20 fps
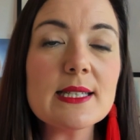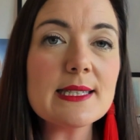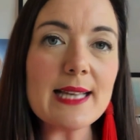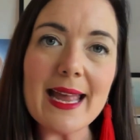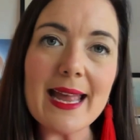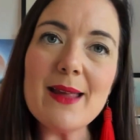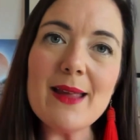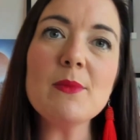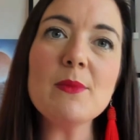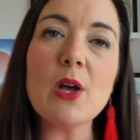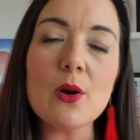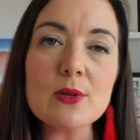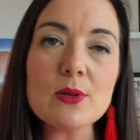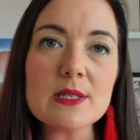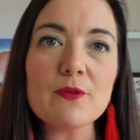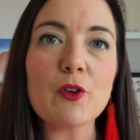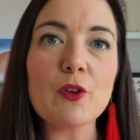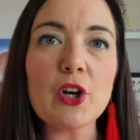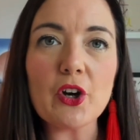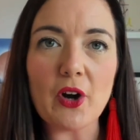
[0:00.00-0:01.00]
same goes
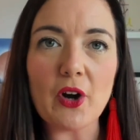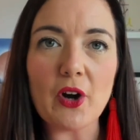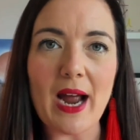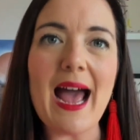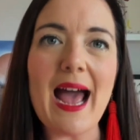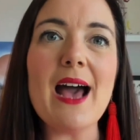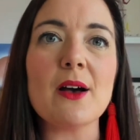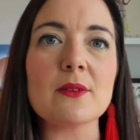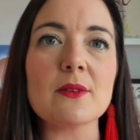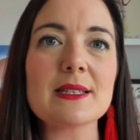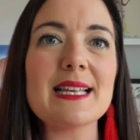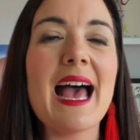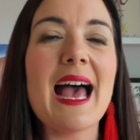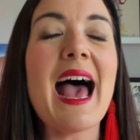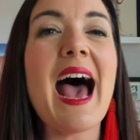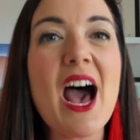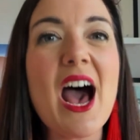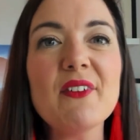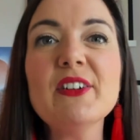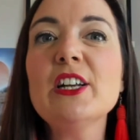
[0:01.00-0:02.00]
for your house.
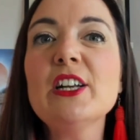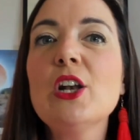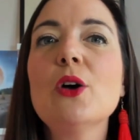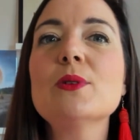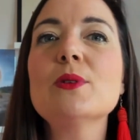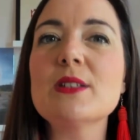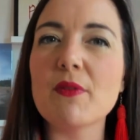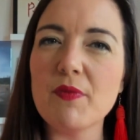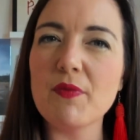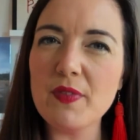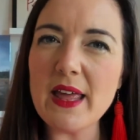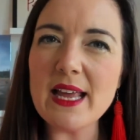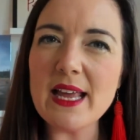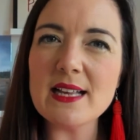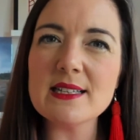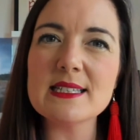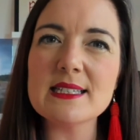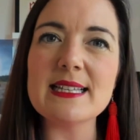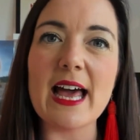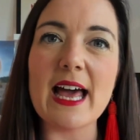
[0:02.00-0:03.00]
Having loads of
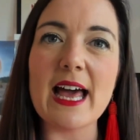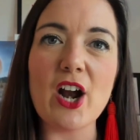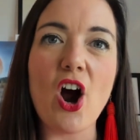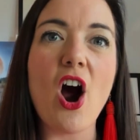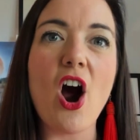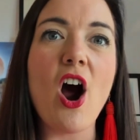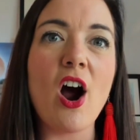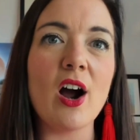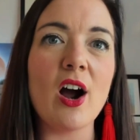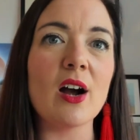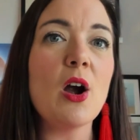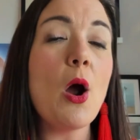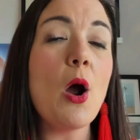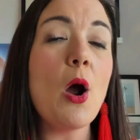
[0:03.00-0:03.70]
things that are